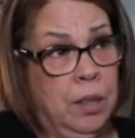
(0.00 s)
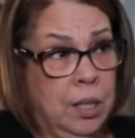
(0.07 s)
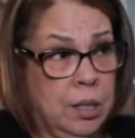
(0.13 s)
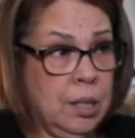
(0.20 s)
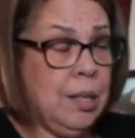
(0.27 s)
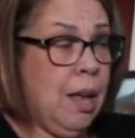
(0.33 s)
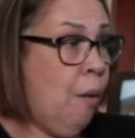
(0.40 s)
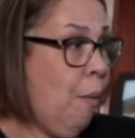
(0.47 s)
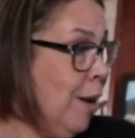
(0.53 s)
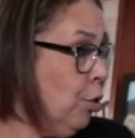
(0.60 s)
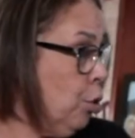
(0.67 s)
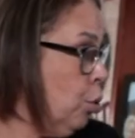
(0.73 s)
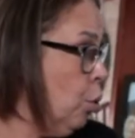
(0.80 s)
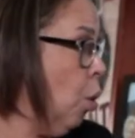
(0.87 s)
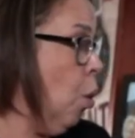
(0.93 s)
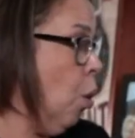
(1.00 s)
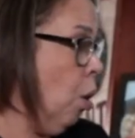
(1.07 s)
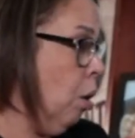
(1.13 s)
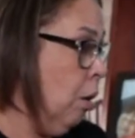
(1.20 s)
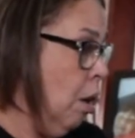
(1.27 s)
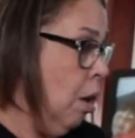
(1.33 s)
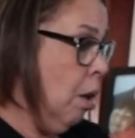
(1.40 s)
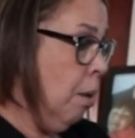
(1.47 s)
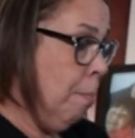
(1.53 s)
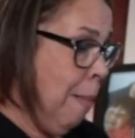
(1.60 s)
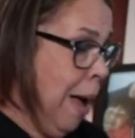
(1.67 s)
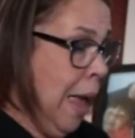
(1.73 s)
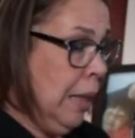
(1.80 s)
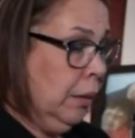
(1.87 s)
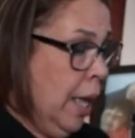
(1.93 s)
this is how I store
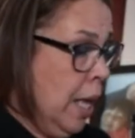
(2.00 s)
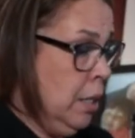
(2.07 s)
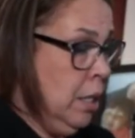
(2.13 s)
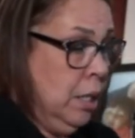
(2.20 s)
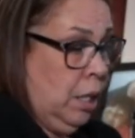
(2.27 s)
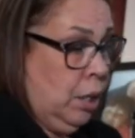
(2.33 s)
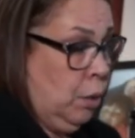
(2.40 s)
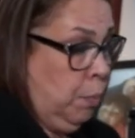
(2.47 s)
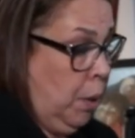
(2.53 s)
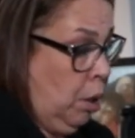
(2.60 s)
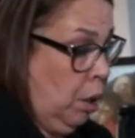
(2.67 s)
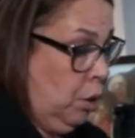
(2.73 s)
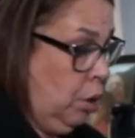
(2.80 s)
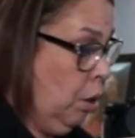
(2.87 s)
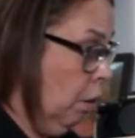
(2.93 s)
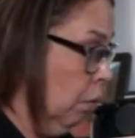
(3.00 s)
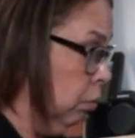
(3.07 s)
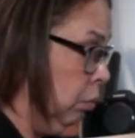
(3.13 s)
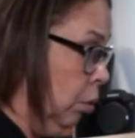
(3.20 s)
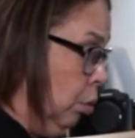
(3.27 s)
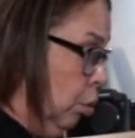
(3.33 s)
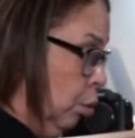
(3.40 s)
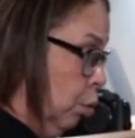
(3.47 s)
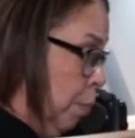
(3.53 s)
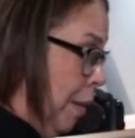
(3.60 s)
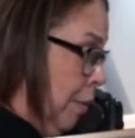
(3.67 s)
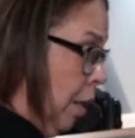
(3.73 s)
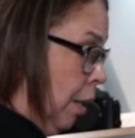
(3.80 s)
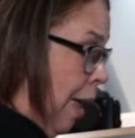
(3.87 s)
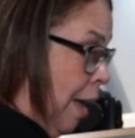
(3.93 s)
my lenses because, you know, you
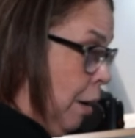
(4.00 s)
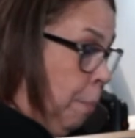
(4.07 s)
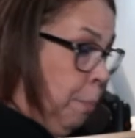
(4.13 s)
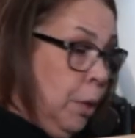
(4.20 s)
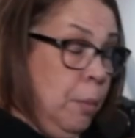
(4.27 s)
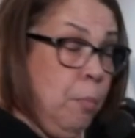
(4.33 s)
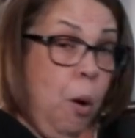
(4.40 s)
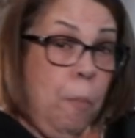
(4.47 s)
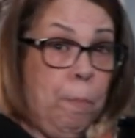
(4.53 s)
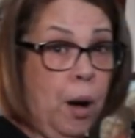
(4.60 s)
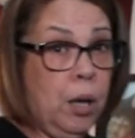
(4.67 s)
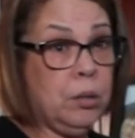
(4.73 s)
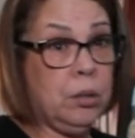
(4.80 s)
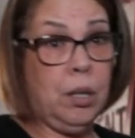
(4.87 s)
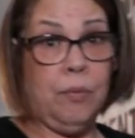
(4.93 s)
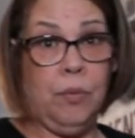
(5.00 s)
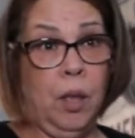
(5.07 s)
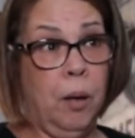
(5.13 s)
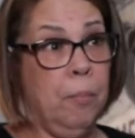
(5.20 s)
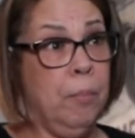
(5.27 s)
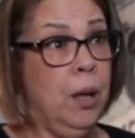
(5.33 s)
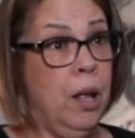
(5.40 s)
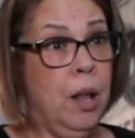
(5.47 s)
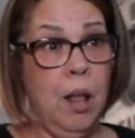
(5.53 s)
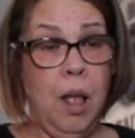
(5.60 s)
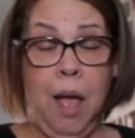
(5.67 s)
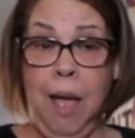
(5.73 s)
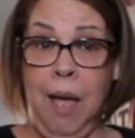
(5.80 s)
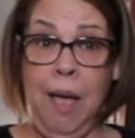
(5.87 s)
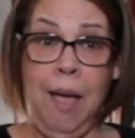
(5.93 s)
spend a lot of primo bucks on them
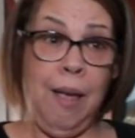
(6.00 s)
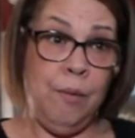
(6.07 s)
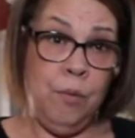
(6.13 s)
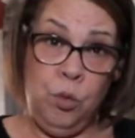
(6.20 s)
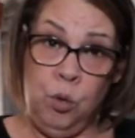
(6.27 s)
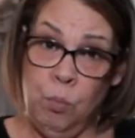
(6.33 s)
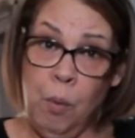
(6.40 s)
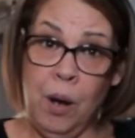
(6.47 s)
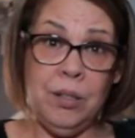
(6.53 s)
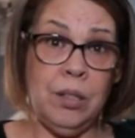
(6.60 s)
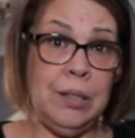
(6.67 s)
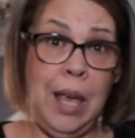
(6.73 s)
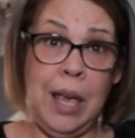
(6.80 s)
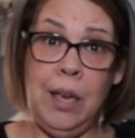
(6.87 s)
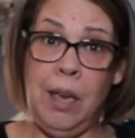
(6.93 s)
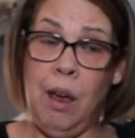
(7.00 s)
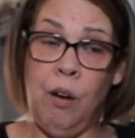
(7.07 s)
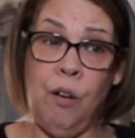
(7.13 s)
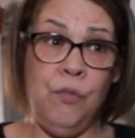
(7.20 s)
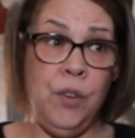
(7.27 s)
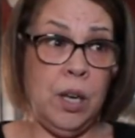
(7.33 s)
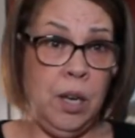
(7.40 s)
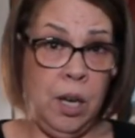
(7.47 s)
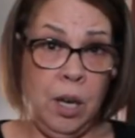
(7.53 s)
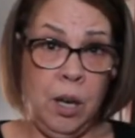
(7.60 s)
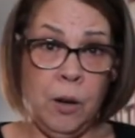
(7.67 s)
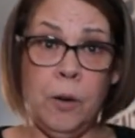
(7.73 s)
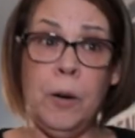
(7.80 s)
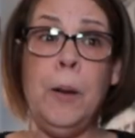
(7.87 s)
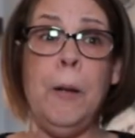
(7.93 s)
and you must take care of your
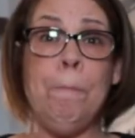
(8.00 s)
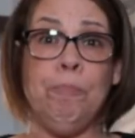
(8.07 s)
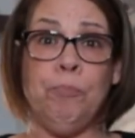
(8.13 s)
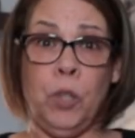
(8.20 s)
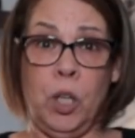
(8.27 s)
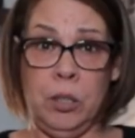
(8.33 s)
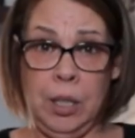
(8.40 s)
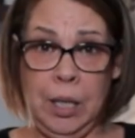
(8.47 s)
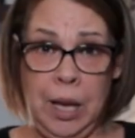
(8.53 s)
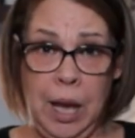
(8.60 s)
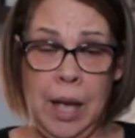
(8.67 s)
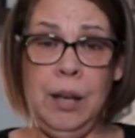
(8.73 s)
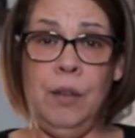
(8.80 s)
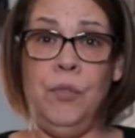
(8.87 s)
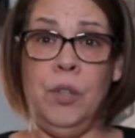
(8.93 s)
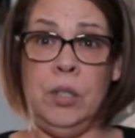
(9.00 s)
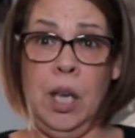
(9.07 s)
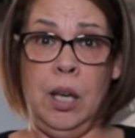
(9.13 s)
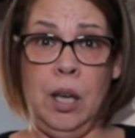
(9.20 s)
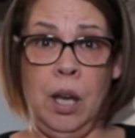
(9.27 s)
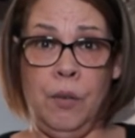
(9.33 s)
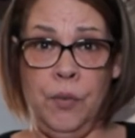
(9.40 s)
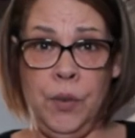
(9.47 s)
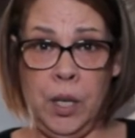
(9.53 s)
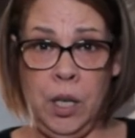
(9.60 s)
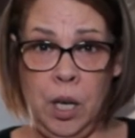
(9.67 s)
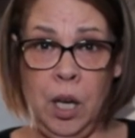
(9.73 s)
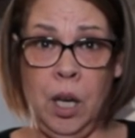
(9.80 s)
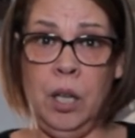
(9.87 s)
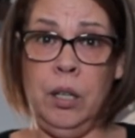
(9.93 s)
gear. Because again, if you take care of your
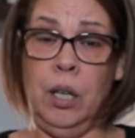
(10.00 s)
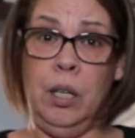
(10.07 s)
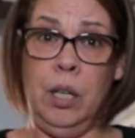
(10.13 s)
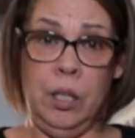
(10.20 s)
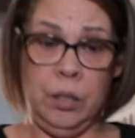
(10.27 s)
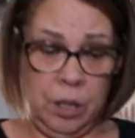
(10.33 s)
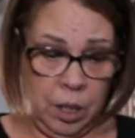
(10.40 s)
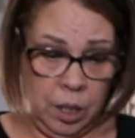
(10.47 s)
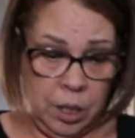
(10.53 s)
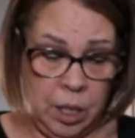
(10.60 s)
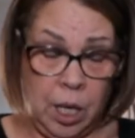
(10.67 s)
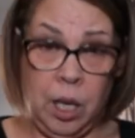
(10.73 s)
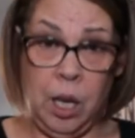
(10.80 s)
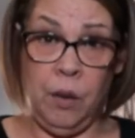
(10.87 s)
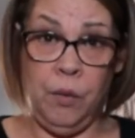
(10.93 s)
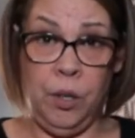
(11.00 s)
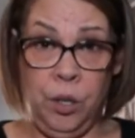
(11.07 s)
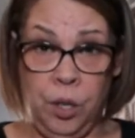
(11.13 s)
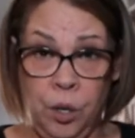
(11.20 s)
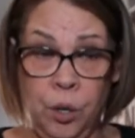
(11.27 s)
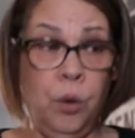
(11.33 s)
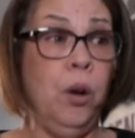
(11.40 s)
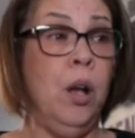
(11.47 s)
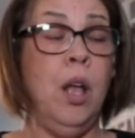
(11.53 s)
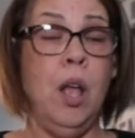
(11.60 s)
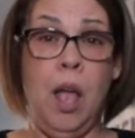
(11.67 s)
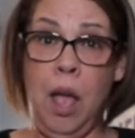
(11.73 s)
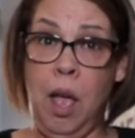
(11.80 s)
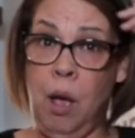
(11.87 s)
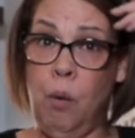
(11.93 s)
gear is going to take care of you.
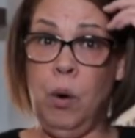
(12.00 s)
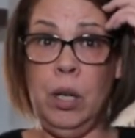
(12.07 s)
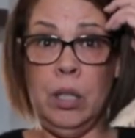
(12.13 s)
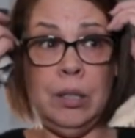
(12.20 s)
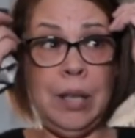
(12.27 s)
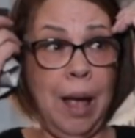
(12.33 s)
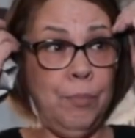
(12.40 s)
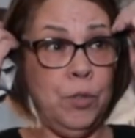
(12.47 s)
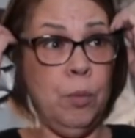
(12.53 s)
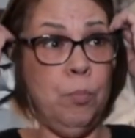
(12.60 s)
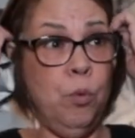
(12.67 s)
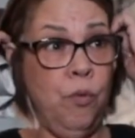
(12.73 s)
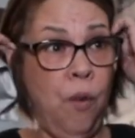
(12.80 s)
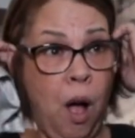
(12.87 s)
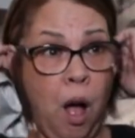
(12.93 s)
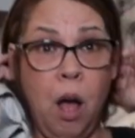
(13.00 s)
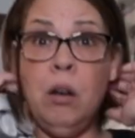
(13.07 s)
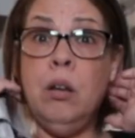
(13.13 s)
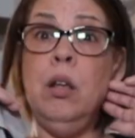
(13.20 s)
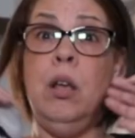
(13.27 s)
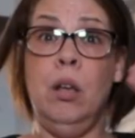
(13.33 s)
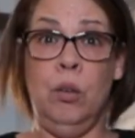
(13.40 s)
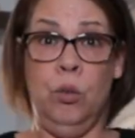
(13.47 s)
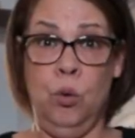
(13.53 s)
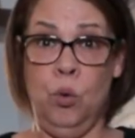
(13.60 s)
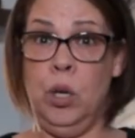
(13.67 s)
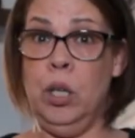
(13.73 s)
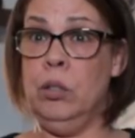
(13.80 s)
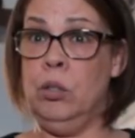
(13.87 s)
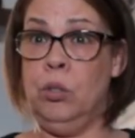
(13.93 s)
And when it's time to move on, you
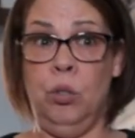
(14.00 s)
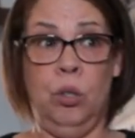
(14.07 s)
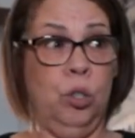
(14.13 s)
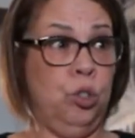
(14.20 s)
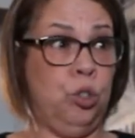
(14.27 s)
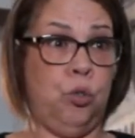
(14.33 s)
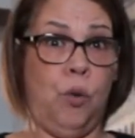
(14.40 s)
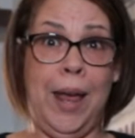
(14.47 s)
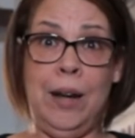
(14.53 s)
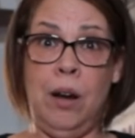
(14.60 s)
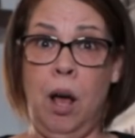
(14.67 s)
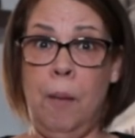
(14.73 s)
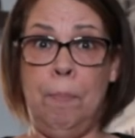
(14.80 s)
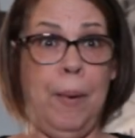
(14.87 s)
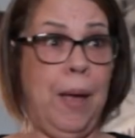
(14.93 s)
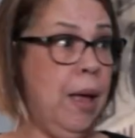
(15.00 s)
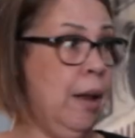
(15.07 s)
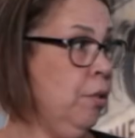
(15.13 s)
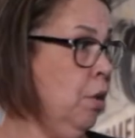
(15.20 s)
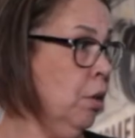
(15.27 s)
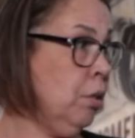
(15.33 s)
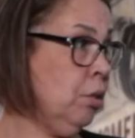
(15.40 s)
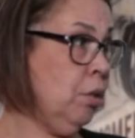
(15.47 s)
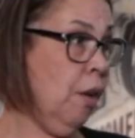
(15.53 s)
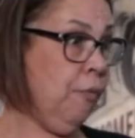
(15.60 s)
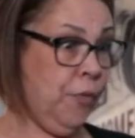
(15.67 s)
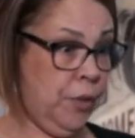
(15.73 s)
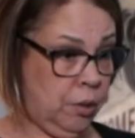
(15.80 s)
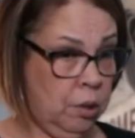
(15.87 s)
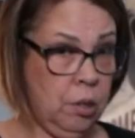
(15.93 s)
can, you know, trade up and your
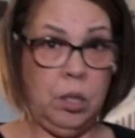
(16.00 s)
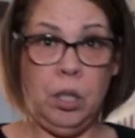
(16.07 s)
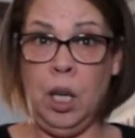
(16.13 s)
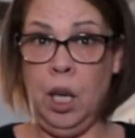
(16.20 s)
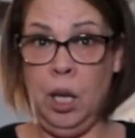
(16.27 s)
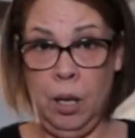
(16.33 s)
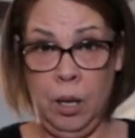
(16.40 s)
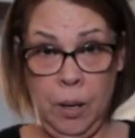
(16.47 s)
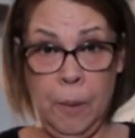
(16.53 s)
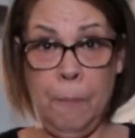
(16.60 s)
stuff is looking